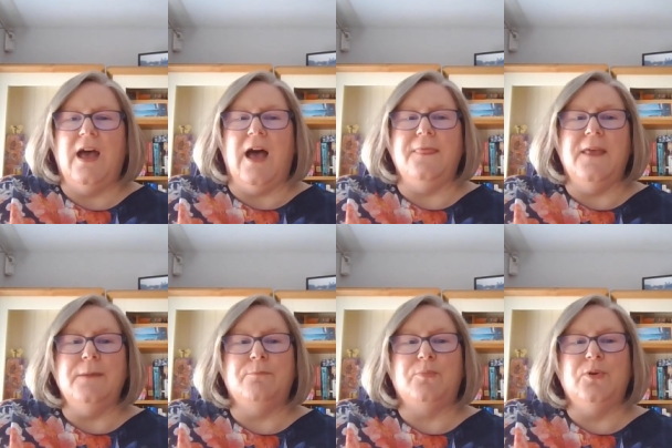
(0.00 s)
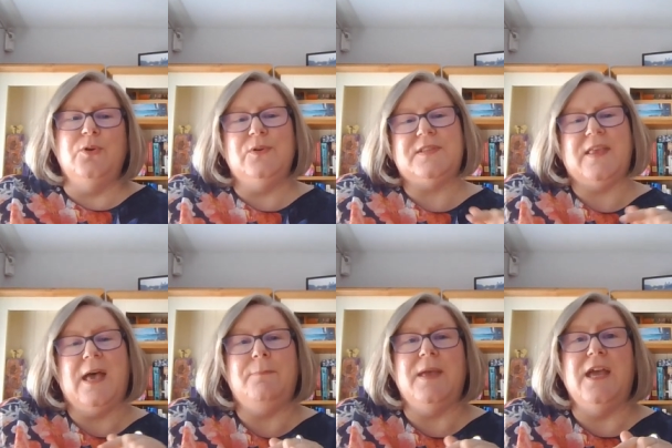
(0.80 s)
And they brewed
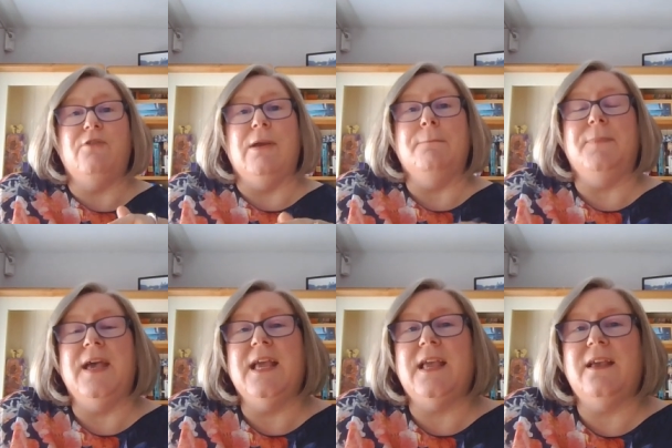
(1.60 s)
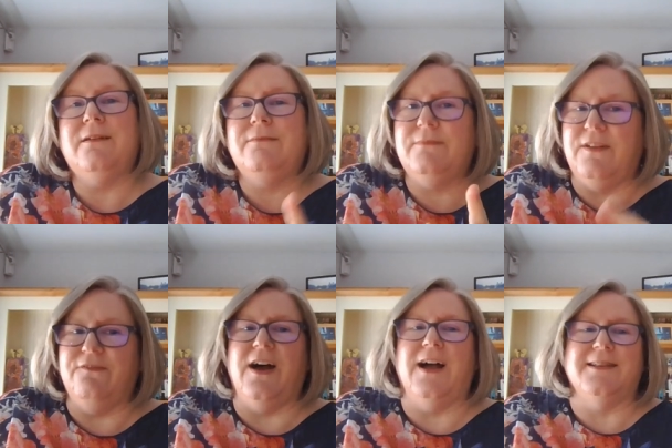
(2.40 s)
their beer in big
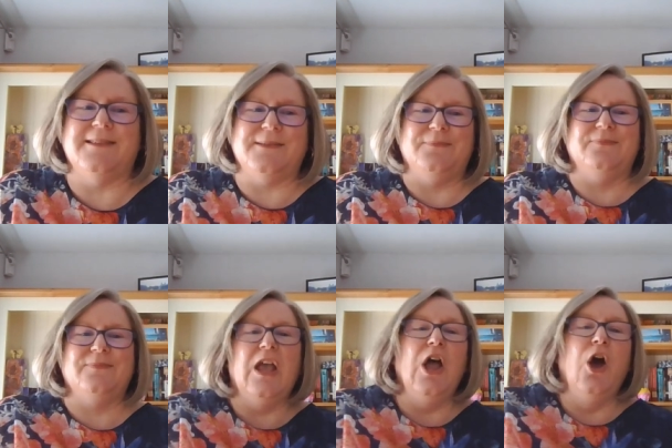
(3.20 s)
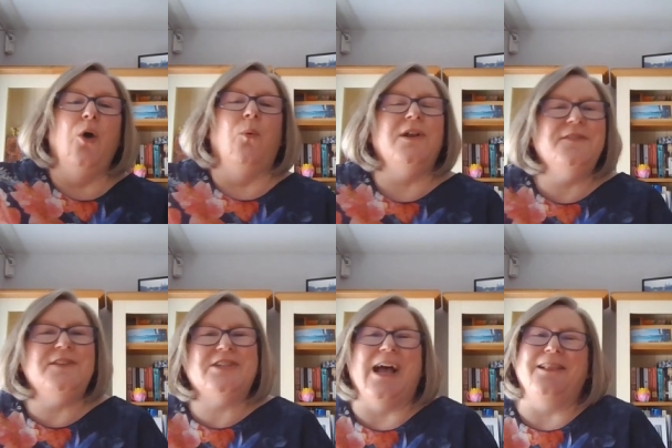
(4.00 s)
vats. One of the
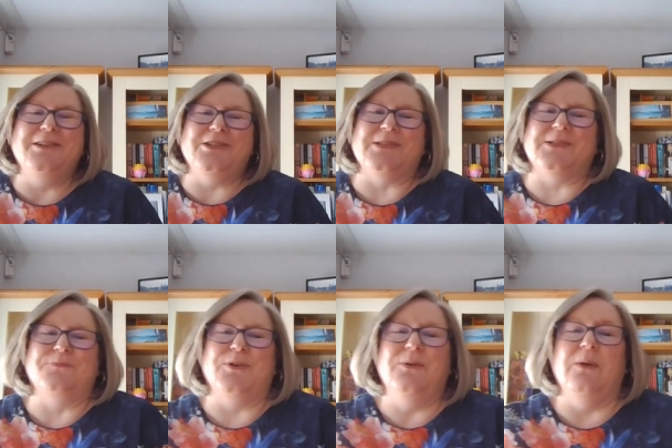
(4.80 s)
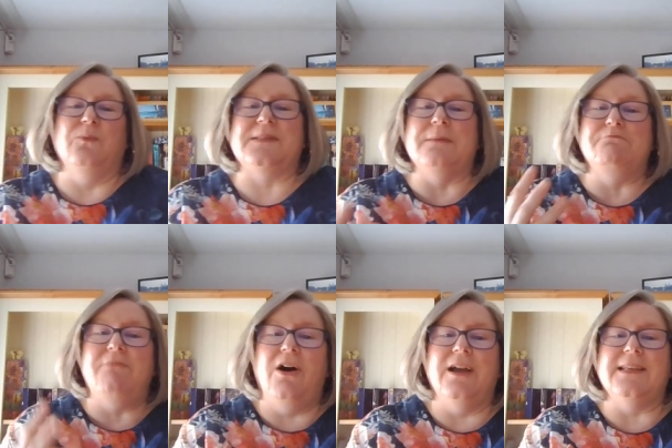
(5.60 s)
challenges to brewing was that
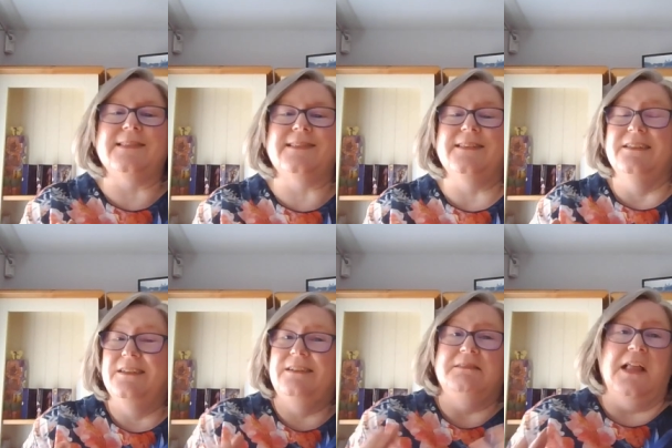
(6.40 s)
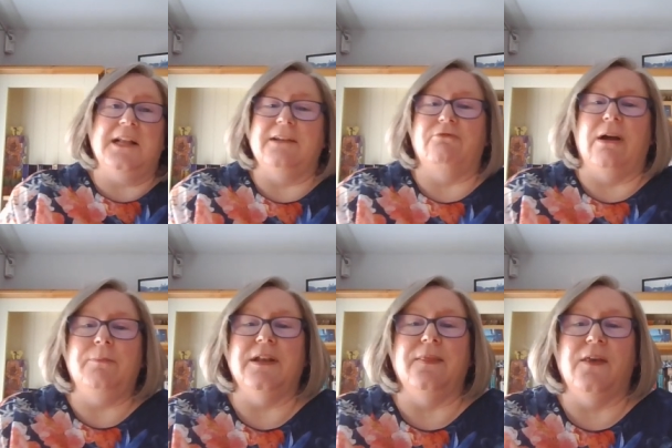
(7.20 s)
mice, likely
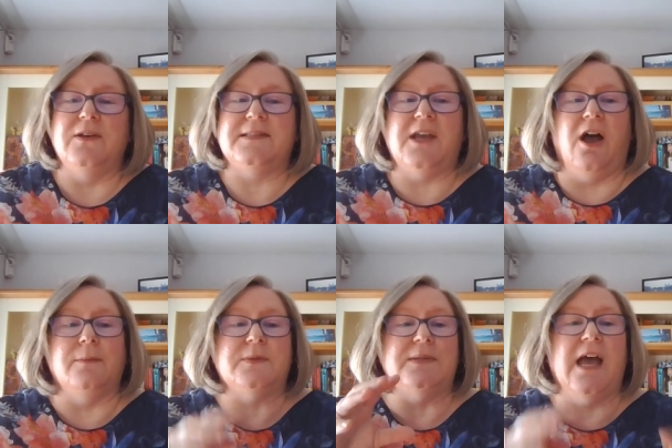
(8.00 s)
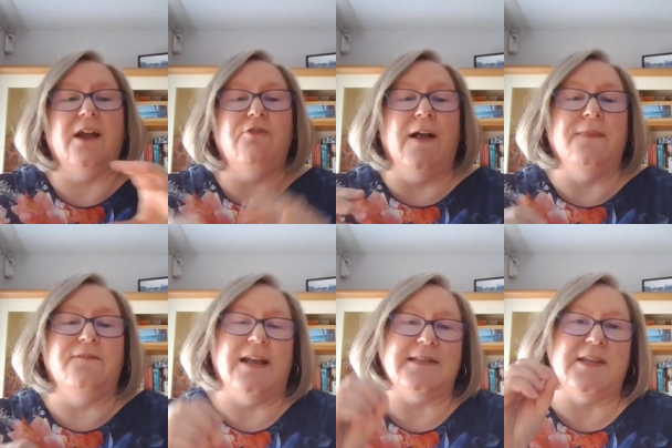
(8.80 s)
rampant in those times, would hang around the
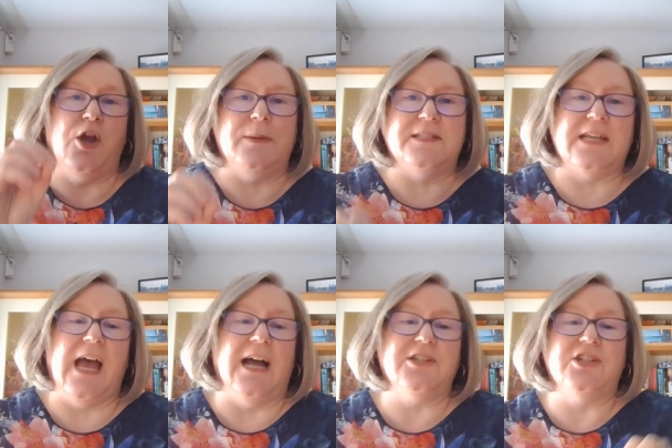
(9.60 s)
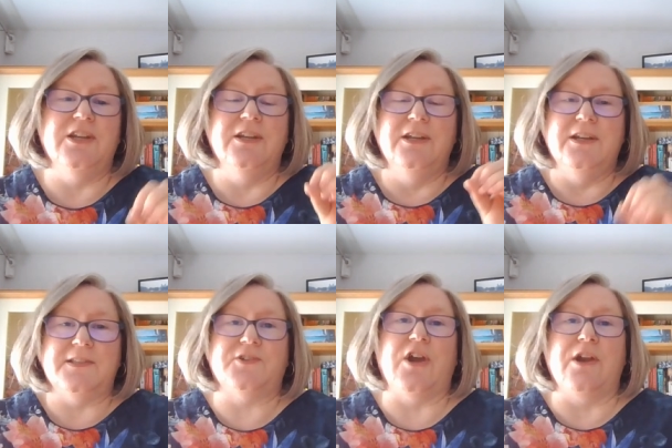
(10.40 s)
vats hoping to catch
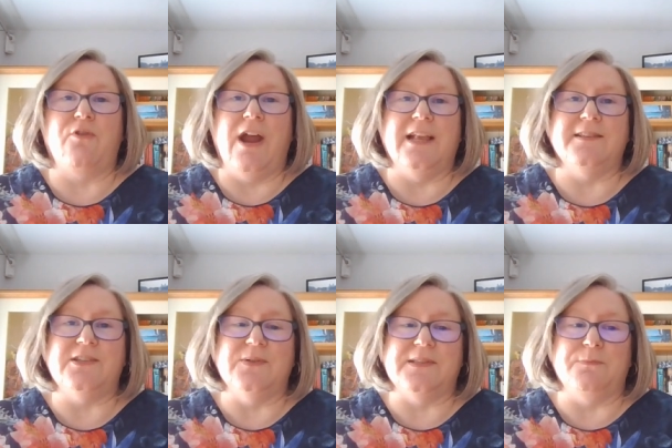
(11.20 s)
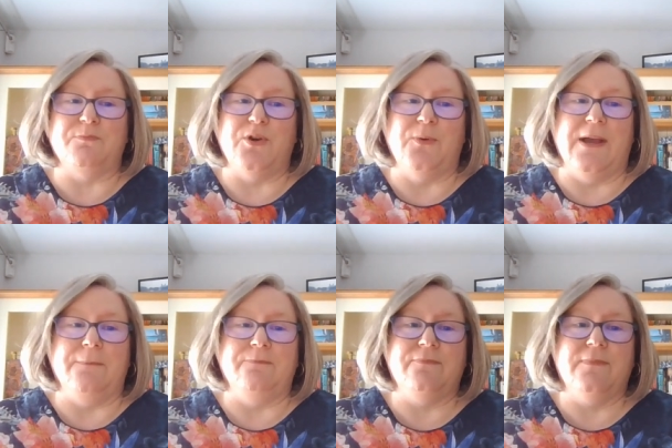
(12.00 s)
stray grains used in brewing